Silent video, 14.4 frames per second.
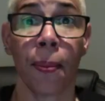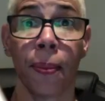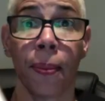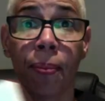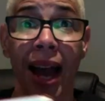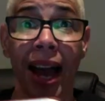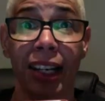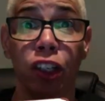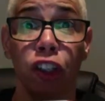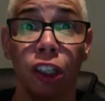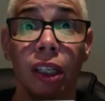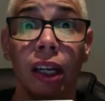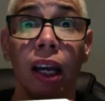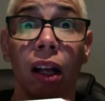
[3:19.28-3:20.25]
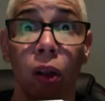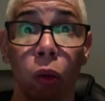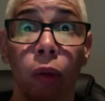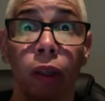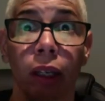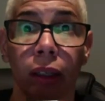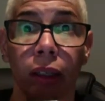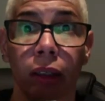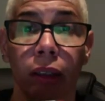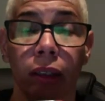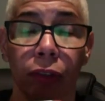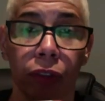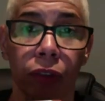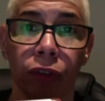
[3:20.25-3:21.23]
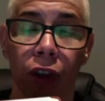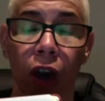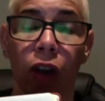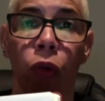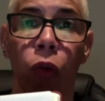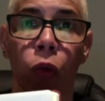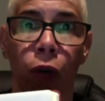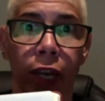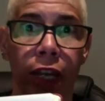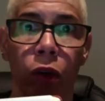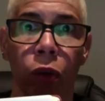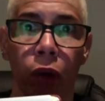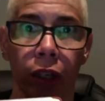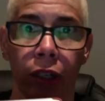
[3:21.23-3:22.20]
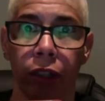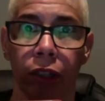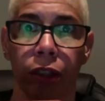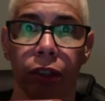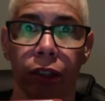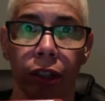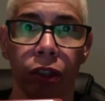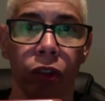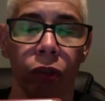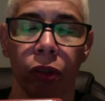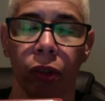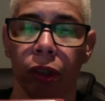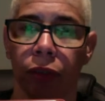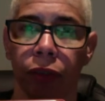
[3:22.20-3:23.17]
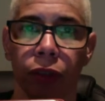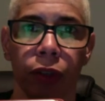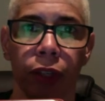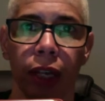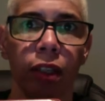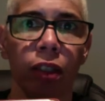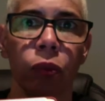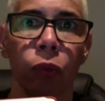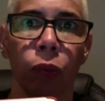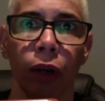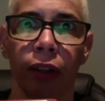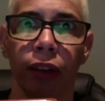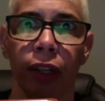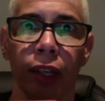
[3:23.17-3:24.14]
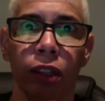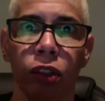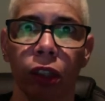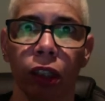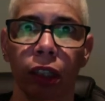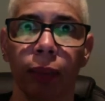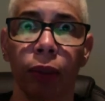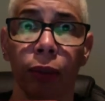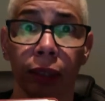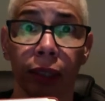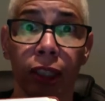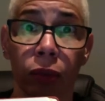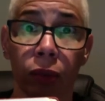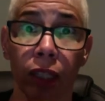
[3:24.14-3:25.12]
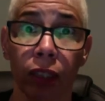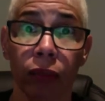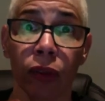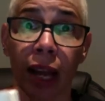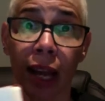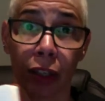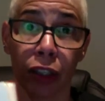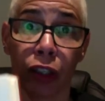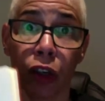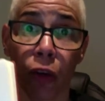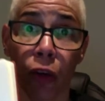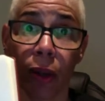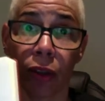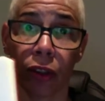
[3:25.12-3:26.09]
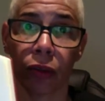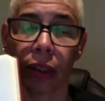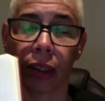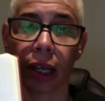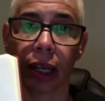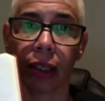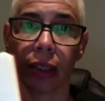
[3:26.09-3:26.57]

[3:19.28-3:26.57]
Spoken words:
managing Hell Week. If you've got a week where or a few days where things are going to be really stressful, how do you go about doing that?